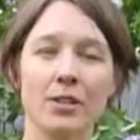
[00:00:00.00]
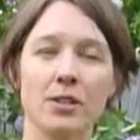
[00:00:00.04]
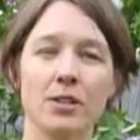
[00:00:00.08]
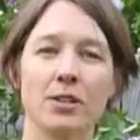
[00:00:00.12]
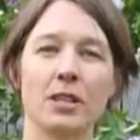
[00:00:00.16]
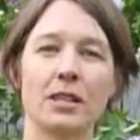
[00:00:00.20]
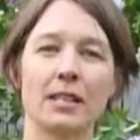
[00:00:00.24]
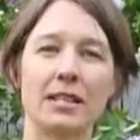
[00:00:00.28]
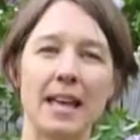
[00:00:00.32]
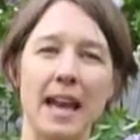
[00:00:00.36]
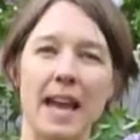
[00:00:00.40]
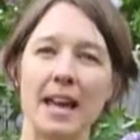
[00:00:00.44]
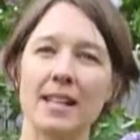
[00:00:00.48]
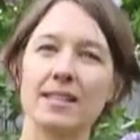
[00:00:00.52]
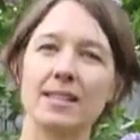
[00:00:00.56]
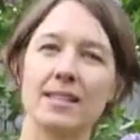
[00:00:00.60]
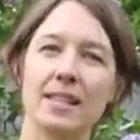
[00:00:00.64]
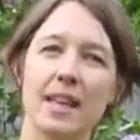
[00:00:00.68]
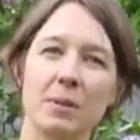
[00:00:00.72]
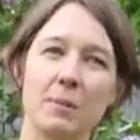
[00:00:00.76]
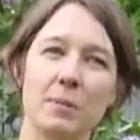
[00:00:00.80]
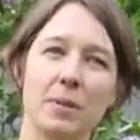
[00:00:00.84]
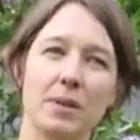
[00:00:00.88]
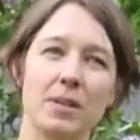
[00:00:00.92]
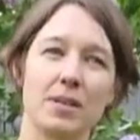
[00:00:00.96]
So the
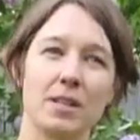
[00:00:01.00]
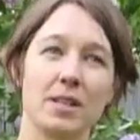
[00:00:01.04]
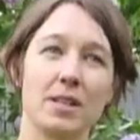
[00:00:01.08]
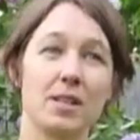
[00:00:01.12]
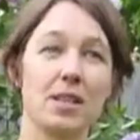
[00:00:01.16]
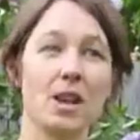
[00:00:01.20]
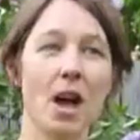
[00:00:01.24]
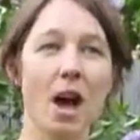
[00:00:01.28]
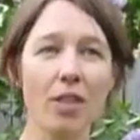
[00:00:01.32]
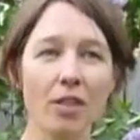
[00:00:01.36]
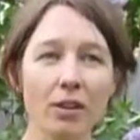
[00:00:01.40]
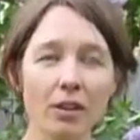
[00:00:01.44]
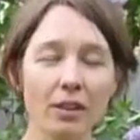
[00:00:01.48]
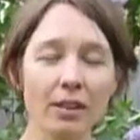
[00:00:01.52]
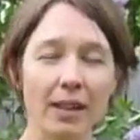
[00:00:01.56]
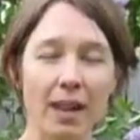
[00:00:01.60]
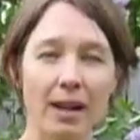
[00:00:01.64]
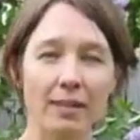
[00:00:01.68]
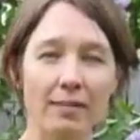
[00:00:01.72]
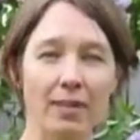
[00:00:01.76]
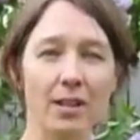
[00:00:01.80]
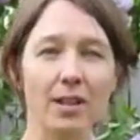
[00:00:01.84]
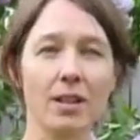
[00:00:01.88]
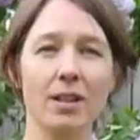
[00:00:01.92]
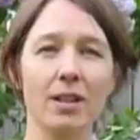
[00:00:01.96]
landscape is another
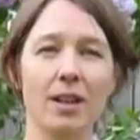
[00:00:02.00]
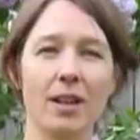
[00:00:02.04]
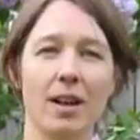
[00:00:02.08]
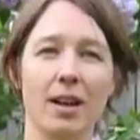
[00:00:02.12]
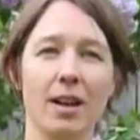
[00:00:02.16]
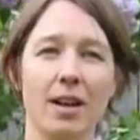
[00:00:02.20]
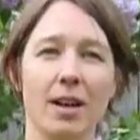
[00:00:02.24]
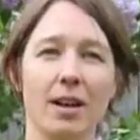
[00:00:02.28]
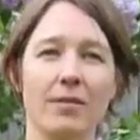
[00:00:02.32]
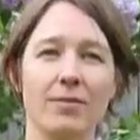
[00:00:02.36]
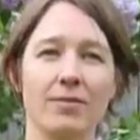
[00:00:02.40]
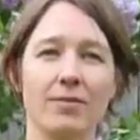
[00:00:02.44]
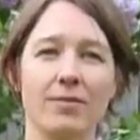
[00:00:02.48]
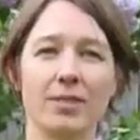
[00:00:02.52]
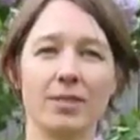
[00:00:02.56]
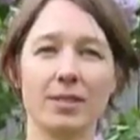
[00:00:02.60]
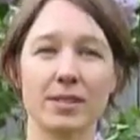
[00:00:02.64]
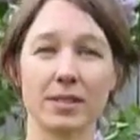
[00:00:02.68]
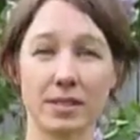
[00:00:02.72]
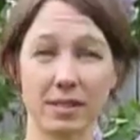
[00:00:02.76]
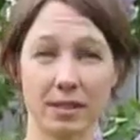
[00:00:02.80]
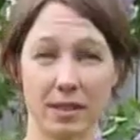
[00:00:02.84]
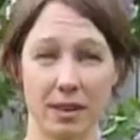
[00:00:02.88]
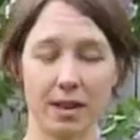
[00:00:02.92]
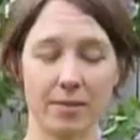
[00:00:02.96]
level
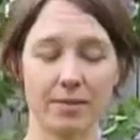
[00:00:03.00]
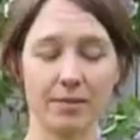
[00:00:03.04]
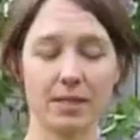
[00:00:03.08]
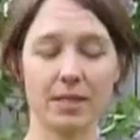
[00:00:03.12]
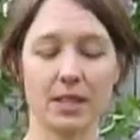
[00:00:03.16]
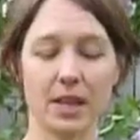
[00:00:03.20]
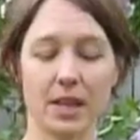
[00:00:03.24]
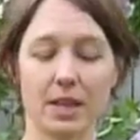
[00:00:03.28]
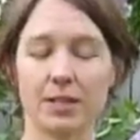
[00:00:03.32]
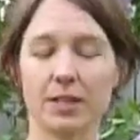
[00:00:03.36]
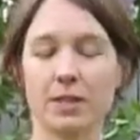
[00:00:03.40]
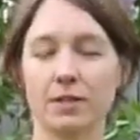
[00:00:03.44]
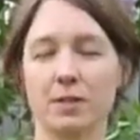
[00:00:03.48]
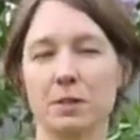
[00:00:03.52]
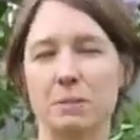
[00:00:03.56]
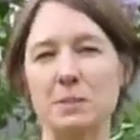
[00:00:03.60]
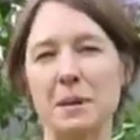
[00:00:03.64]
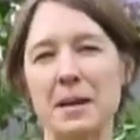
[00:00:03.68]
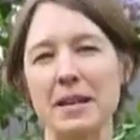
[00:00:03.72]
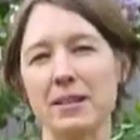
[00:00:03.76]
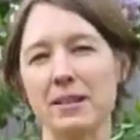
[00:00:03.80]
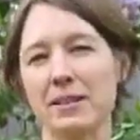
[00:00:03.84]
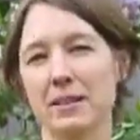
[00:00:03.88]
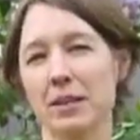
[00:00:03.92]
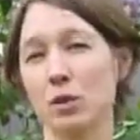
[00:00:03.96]
of scales of
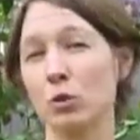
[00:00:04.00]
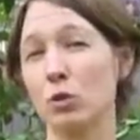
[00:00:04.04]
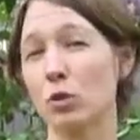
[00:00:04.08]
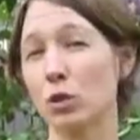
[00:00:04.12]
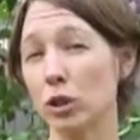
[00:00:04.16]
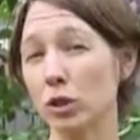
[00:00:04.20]
space that you